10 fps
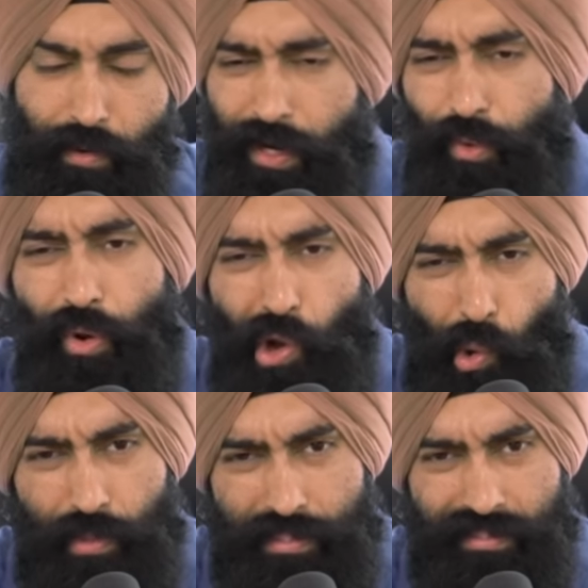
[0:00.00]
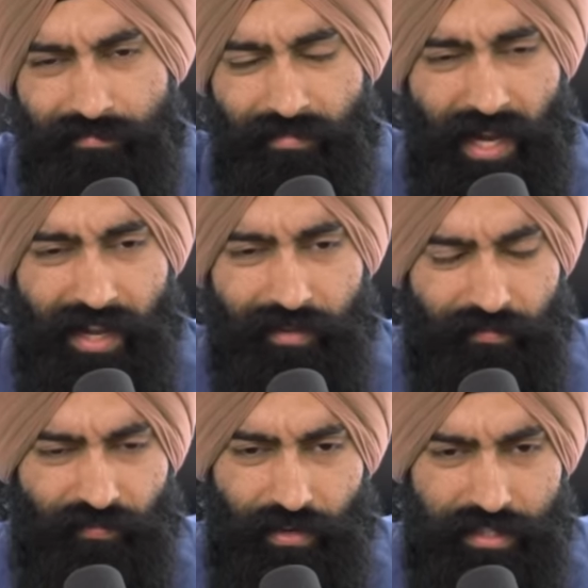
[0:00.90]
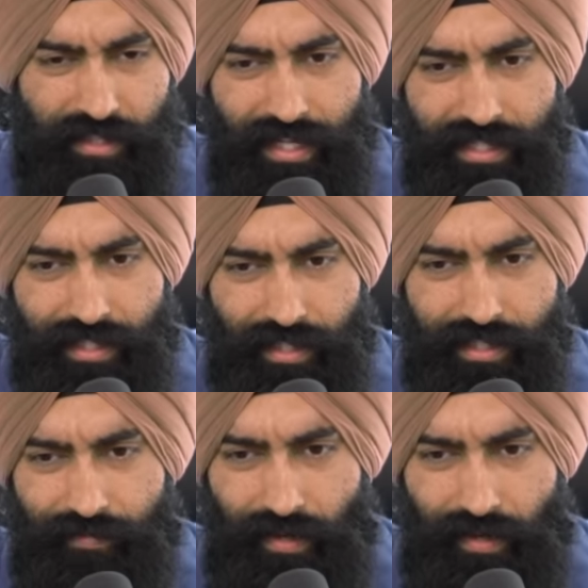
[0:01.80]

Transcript: Now, I don't always buy first class tickets.